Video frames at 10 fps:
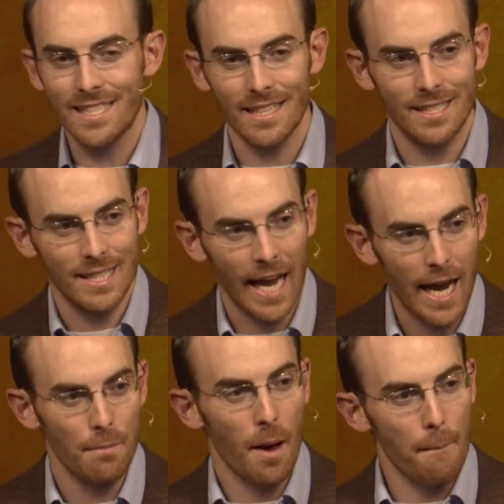is the
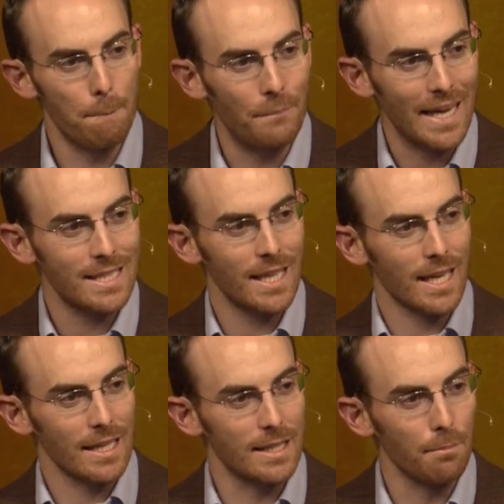same
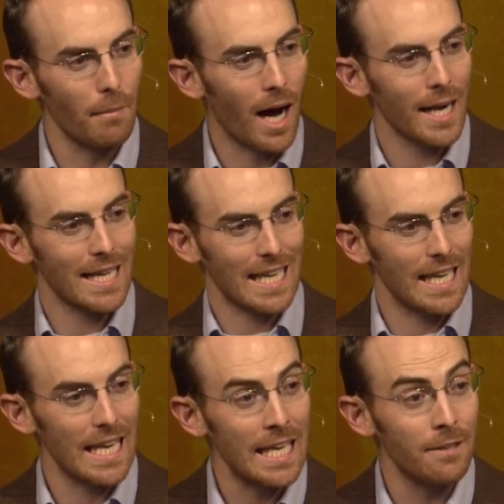basic demonic
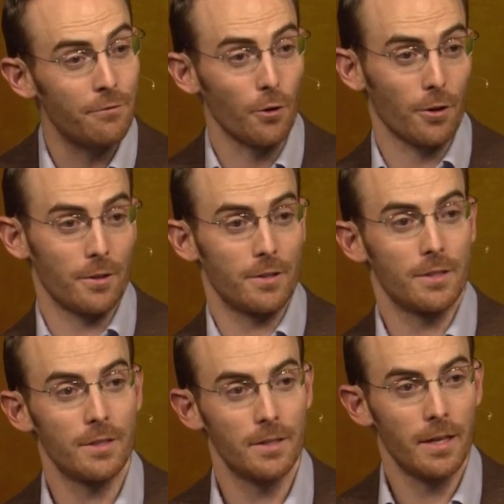evil.
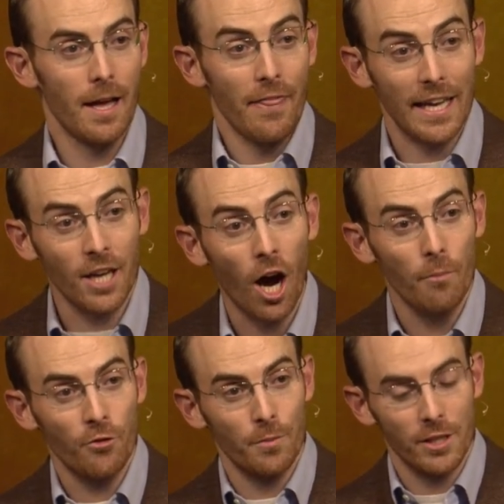They
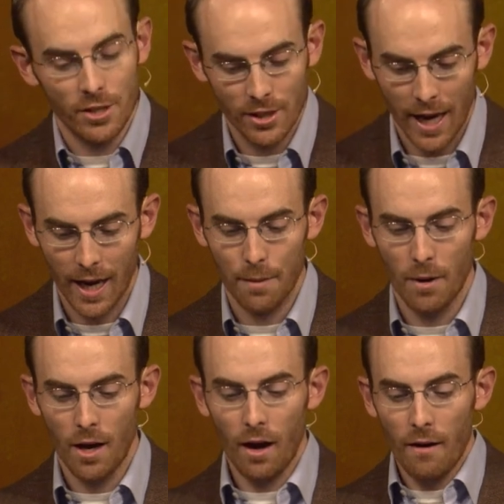come from the same
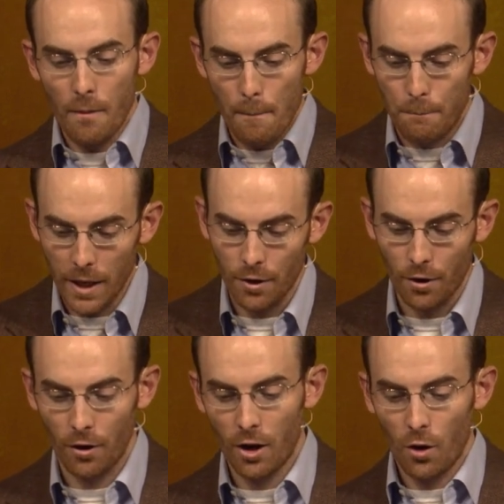
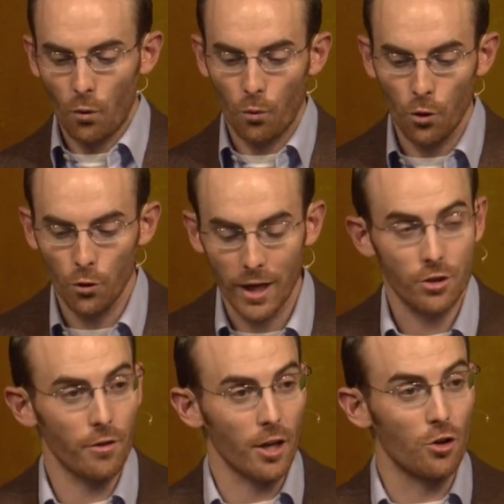bitter root. And
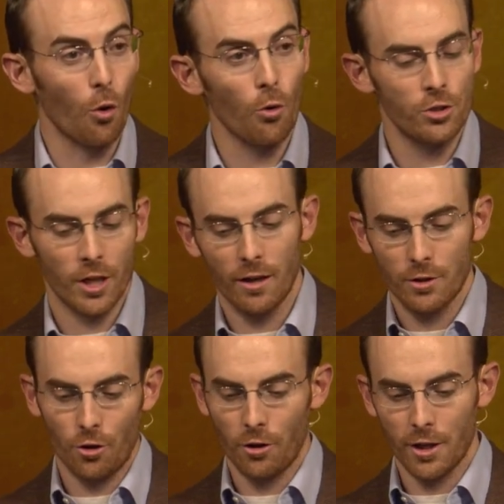so that gorging on
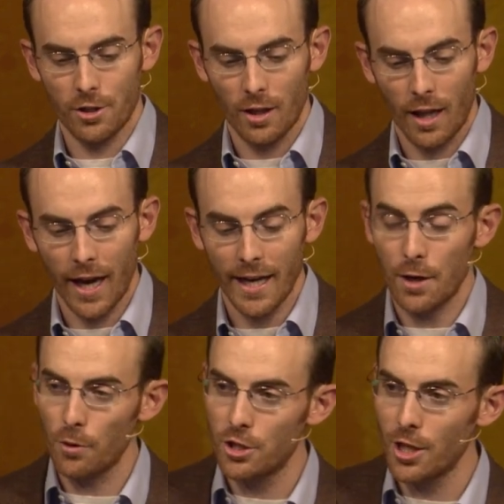Turkish delight
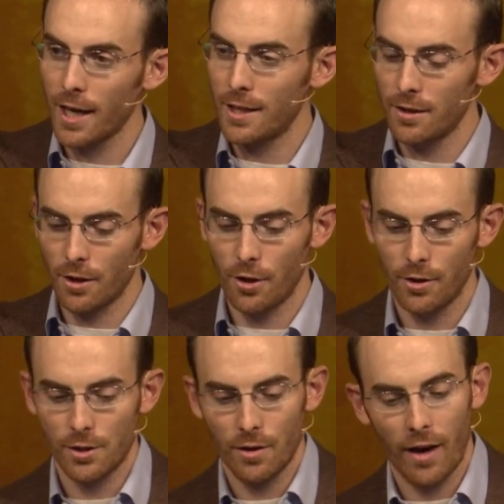and rejecting the
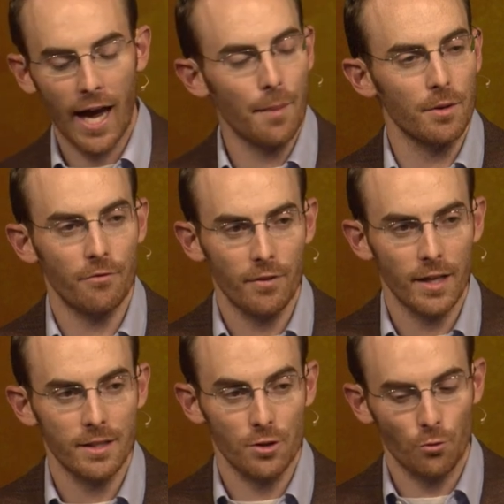goodness of a happy
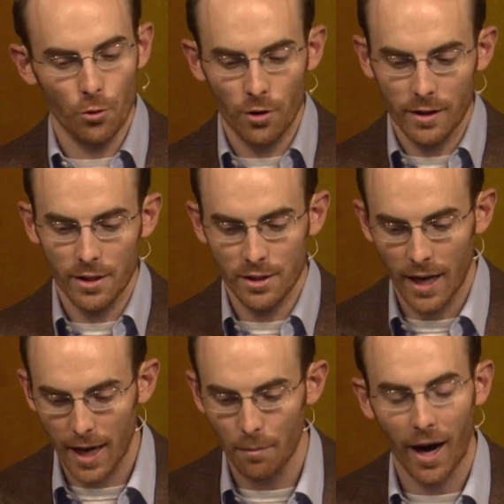feast is rooted in the
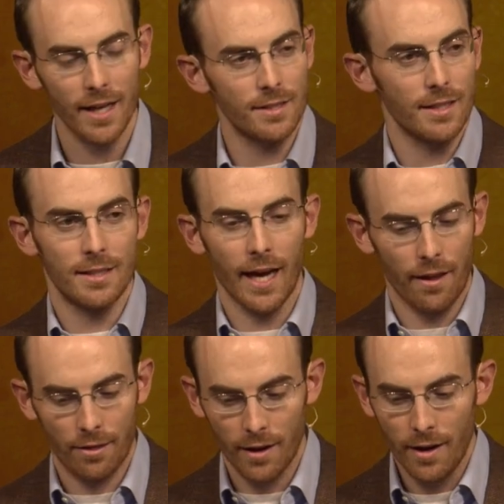same icy
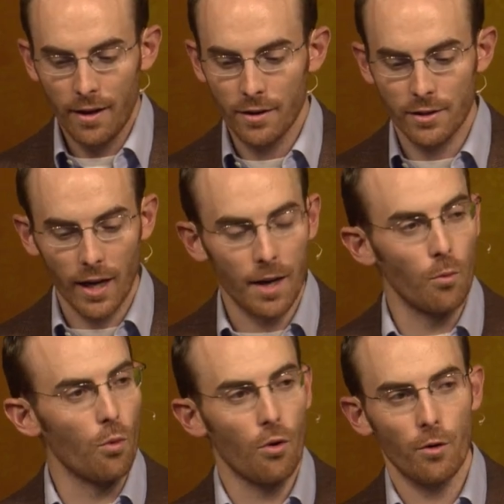death, the
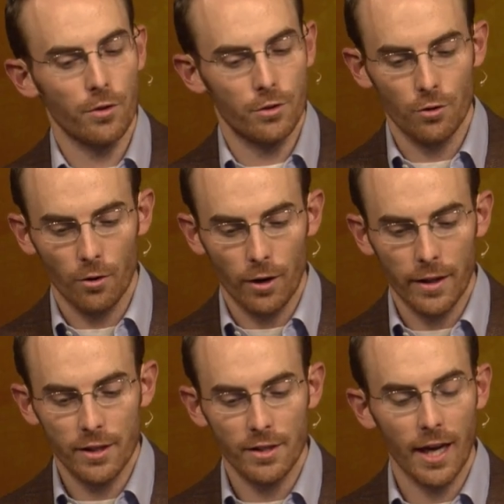same war with joy,
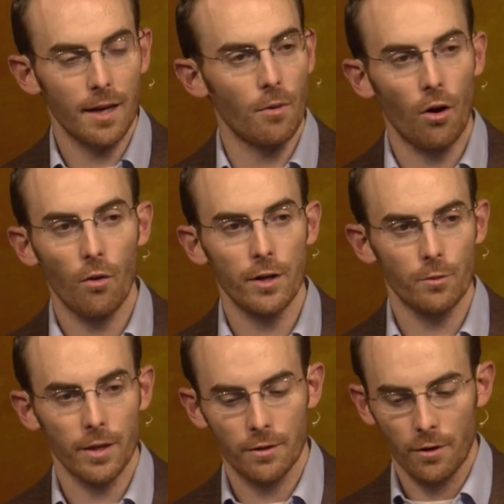the same always
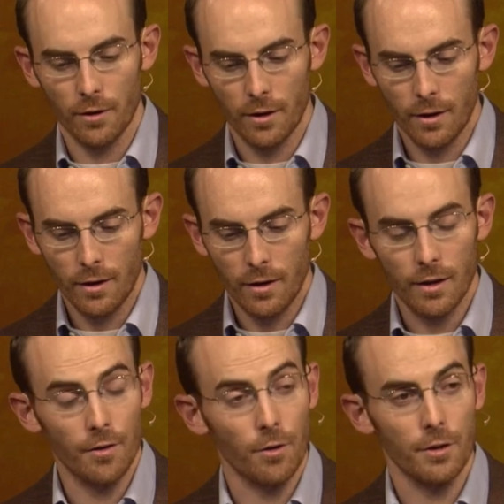winter,
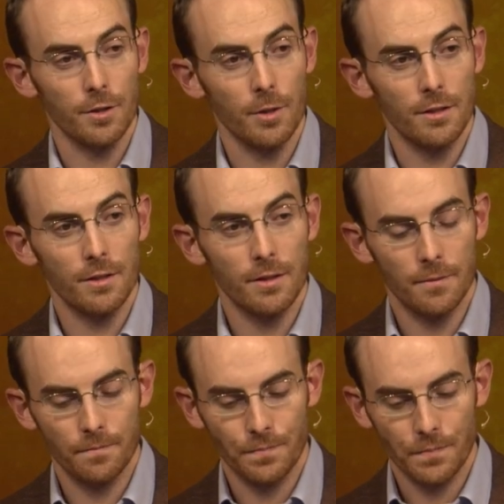never Christmas.
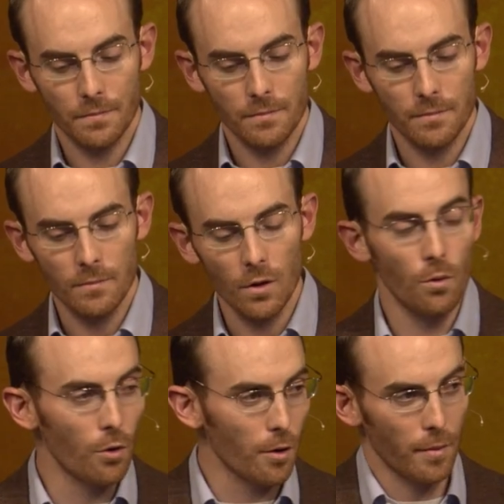
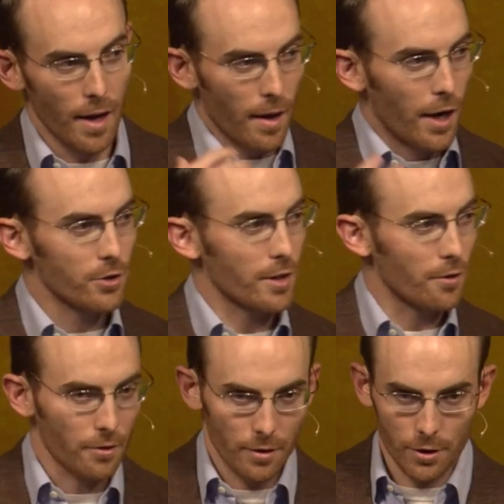Or here's
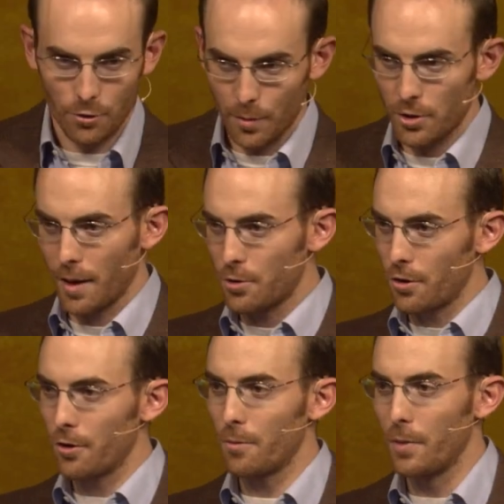another description I'm
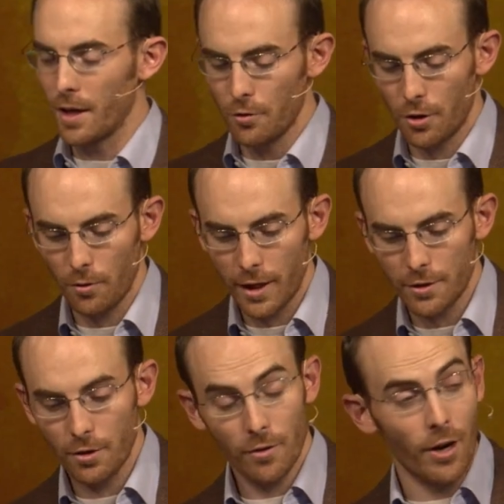sure many of you can relate
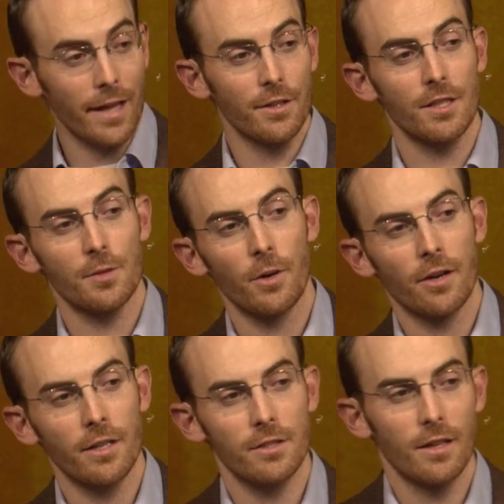to. You ever had this
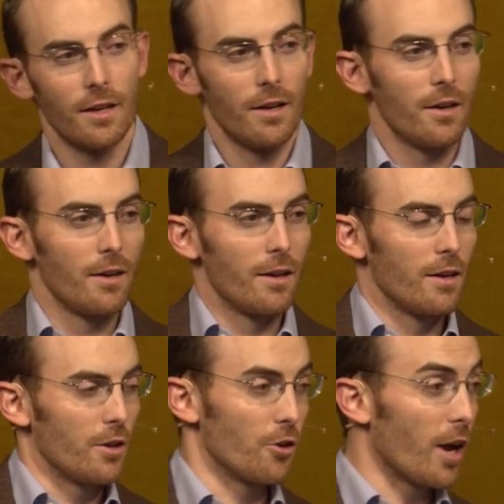experience?
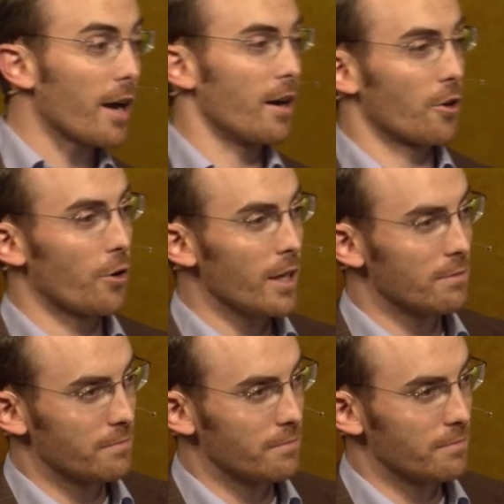You're not hungry,